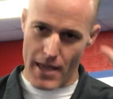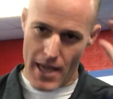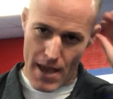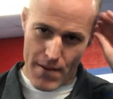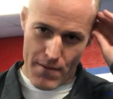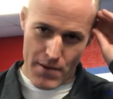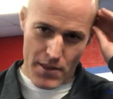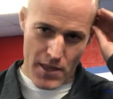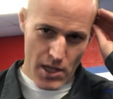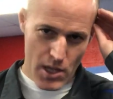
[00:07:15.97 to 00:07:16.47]

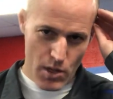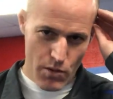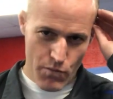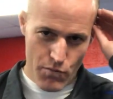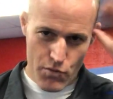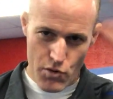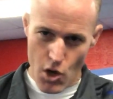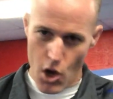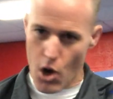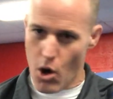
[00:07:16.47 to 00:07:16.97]
everything
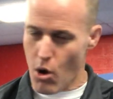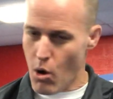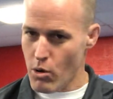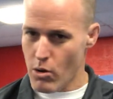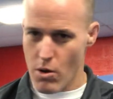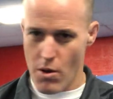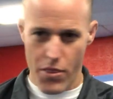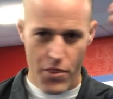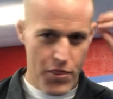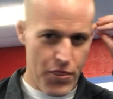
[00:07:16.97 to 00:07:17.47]
you've
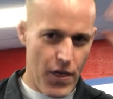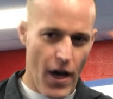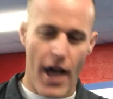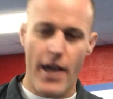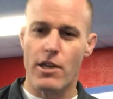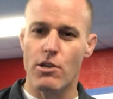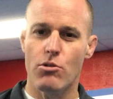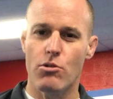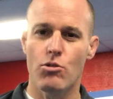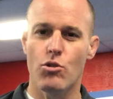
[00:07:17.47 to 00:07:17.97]
known or
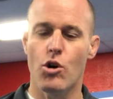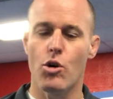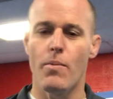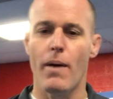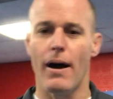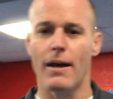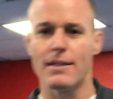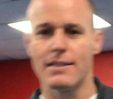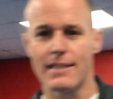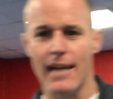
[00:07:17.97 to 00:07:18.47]
thought you knew
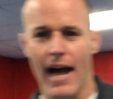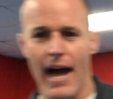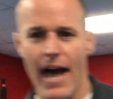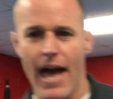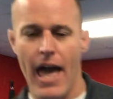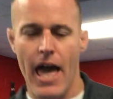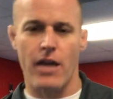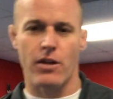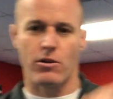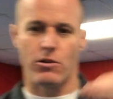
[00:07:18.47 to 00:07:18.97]
about
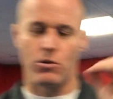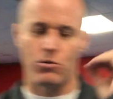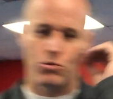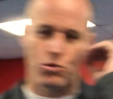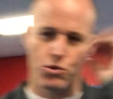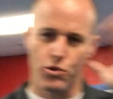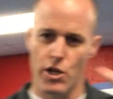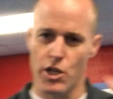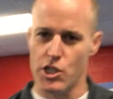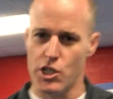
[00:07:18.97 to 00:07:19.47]
diet or
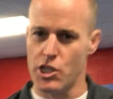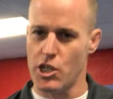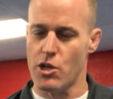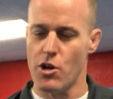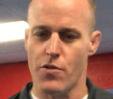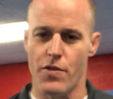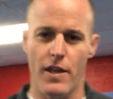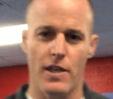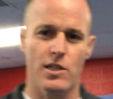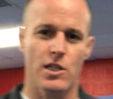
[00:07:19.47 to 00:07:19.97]
nutrition
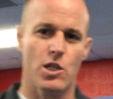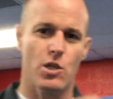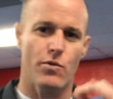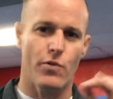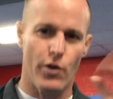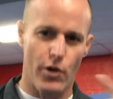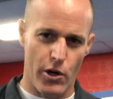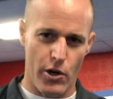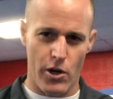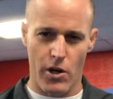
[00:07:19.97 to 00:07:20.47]
or things that
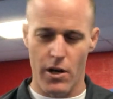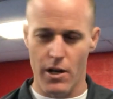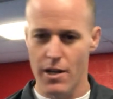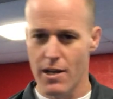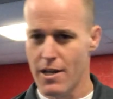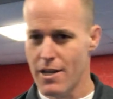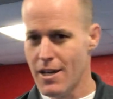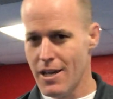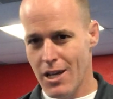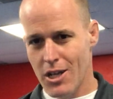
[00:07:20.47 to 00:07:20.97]
you've
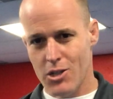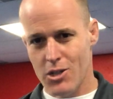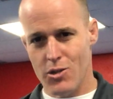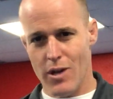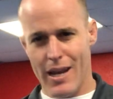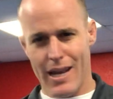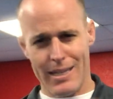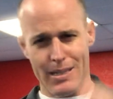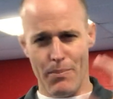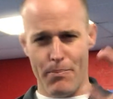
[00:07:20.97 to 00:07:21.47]
heard.
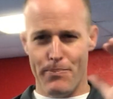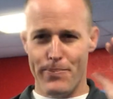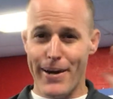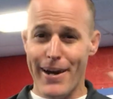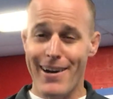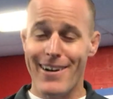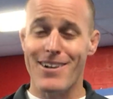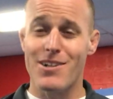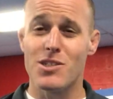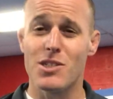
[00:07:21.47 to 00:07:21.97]
Try not to
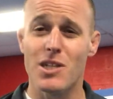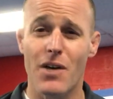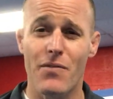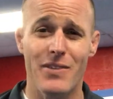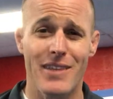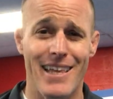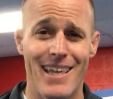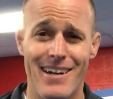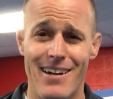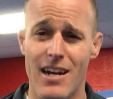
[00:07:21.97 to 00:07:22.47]
bury
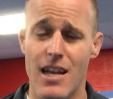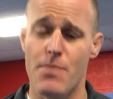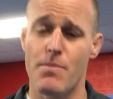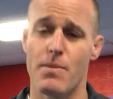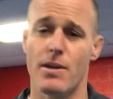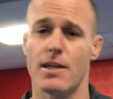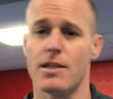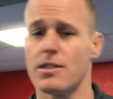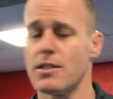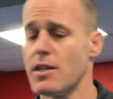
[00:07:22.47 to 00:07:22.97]
yourself in the internet,
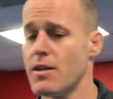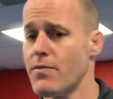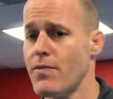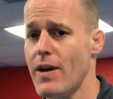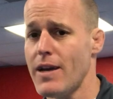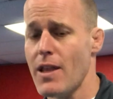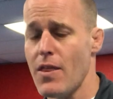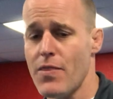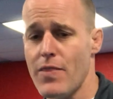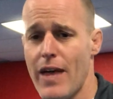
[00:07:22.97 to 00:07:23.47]
because you're gonna
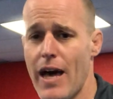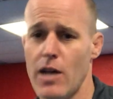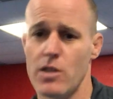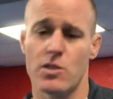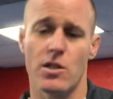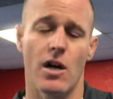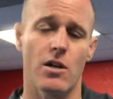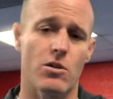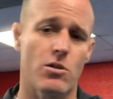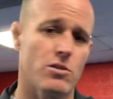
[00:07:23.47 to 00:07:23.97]
find
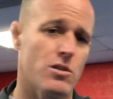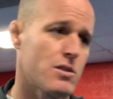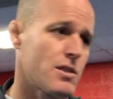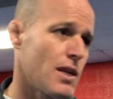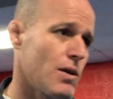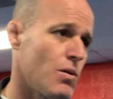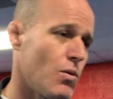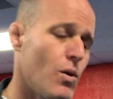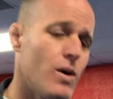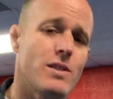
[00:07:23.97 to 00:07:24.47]
1,000 articles that
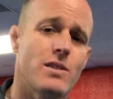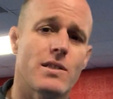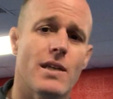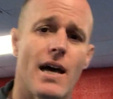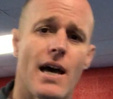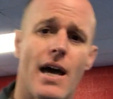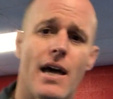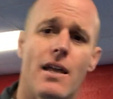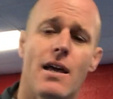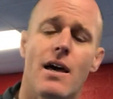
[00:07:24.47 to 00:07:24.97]
say one
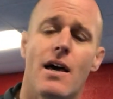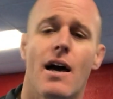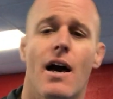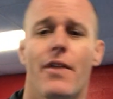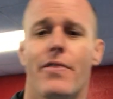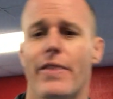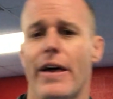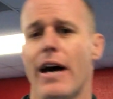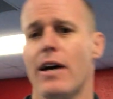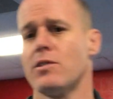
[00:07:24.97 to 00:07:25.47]
side,
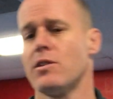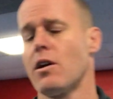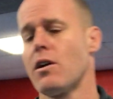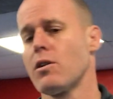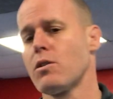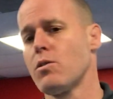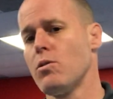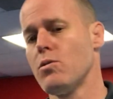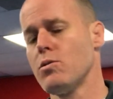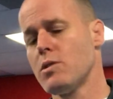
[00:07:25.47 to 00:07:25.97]
1,000
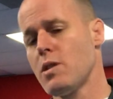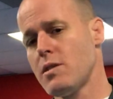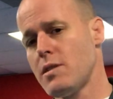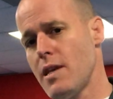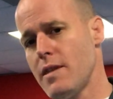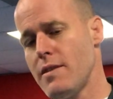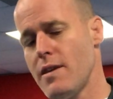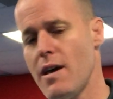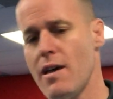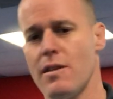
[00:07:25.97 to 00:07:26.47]
articles that
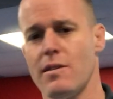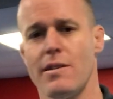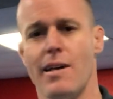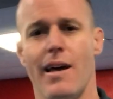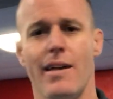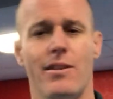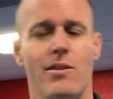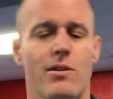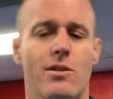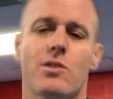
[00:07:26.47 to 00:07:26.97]
say the other
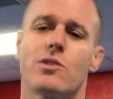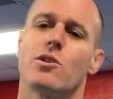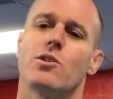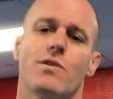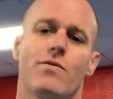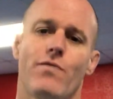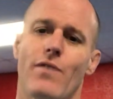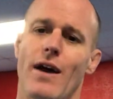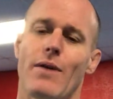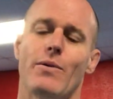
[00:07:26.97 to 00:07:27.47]
side. You can
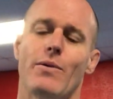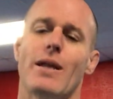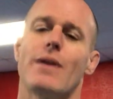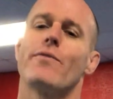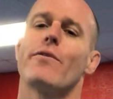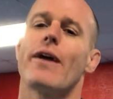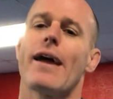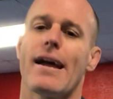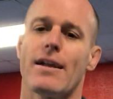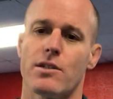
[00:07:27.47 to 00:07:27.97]
search to find
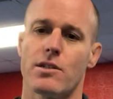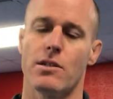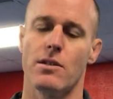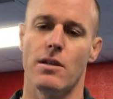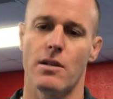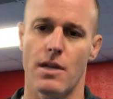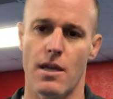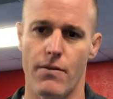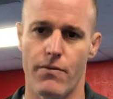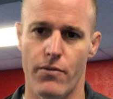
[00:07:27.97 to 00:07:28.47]
whatever answer you're
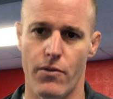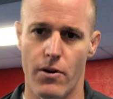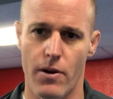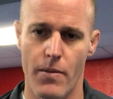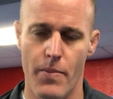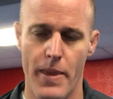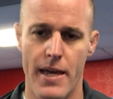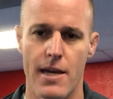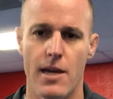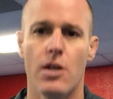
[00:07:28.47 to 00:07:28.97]
looking for.